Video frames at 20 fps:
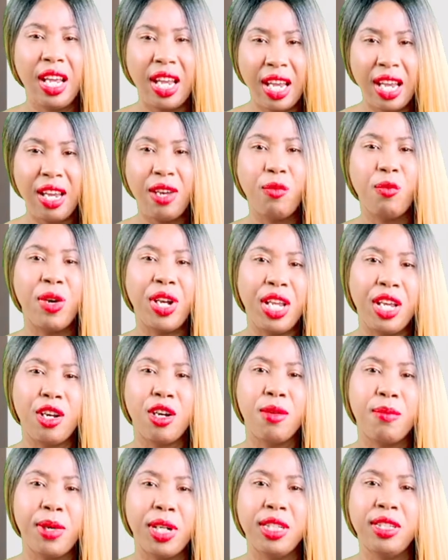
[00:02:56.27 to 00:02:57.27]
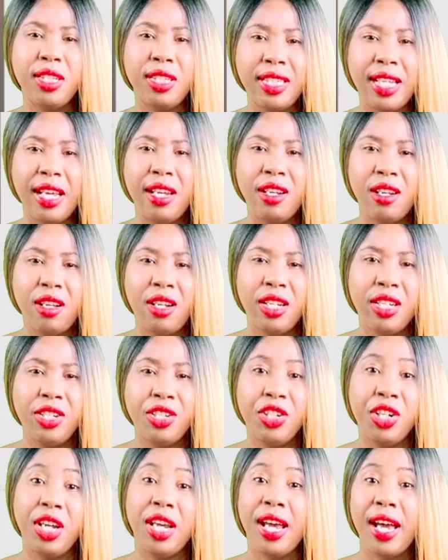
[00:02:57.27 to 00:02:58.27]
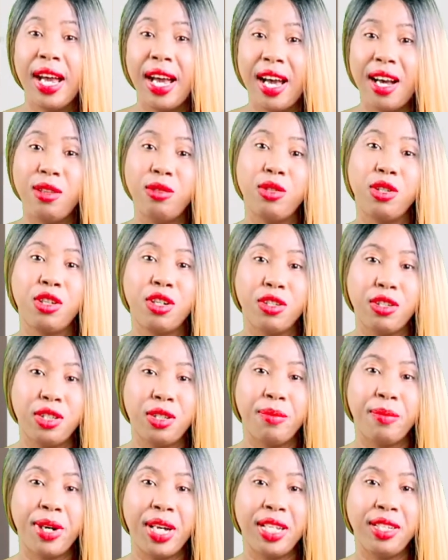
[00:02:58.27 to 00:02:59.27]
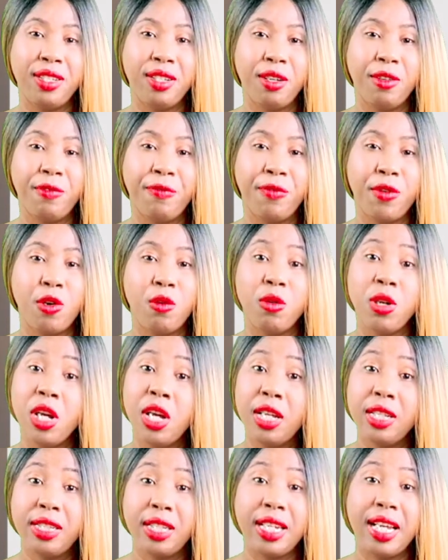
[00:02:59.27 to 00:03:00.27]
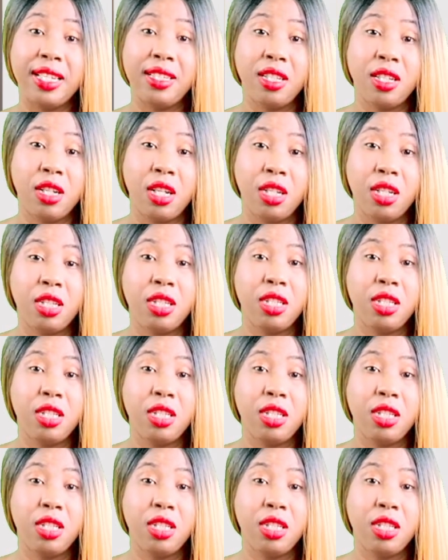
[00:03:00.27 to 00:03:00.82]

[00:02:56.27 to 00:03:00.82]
in, when it comes on to technology, how to customize their phone. So that's another